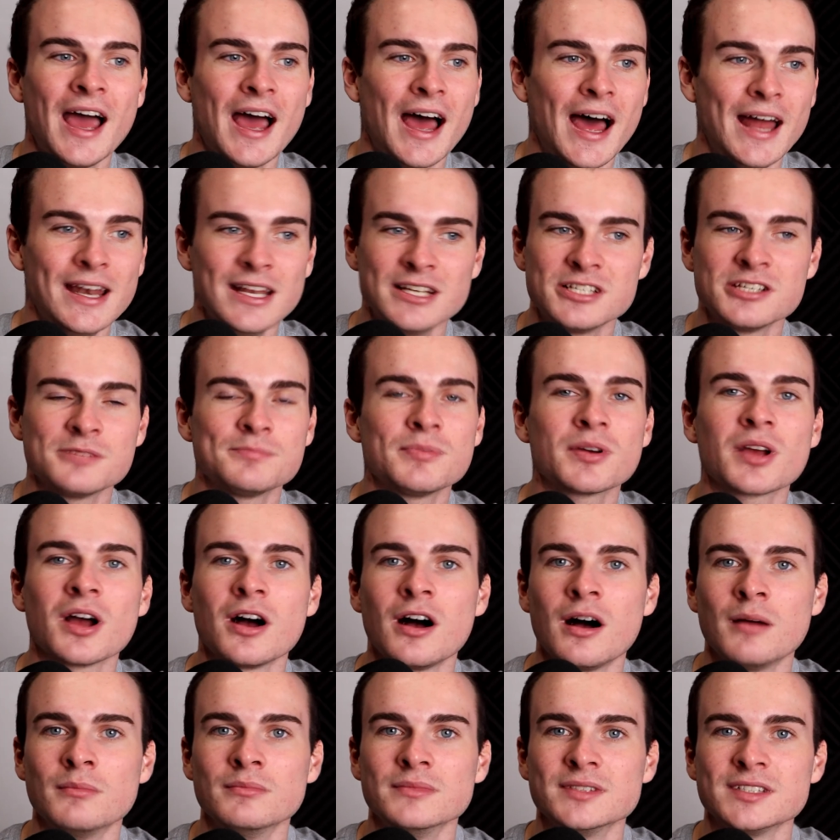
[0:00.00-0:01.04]
And it just
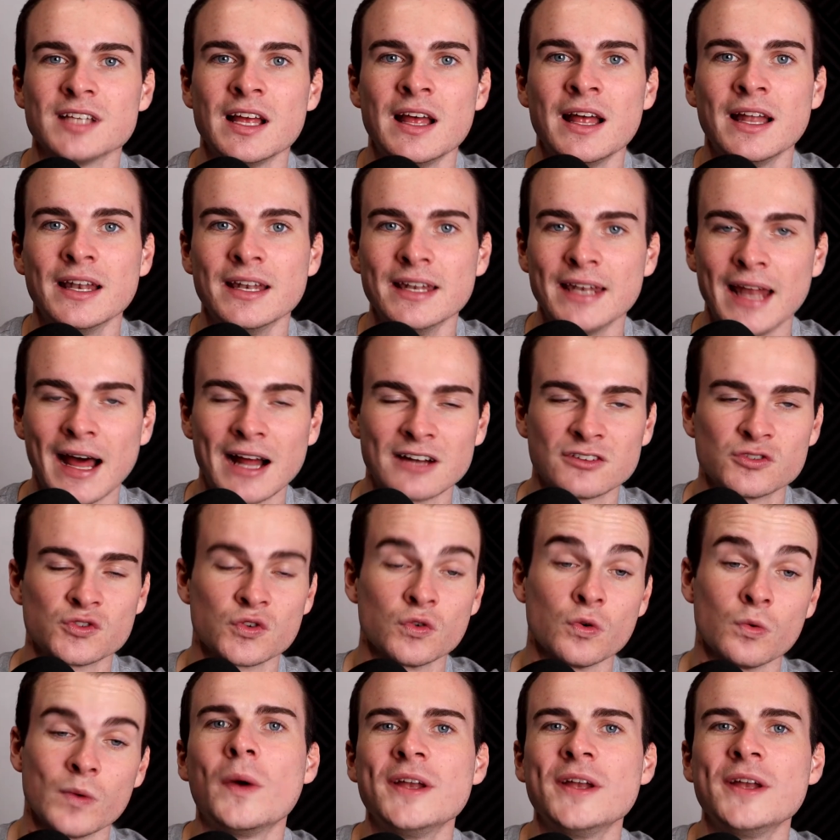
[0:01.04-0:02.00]
becomes natural.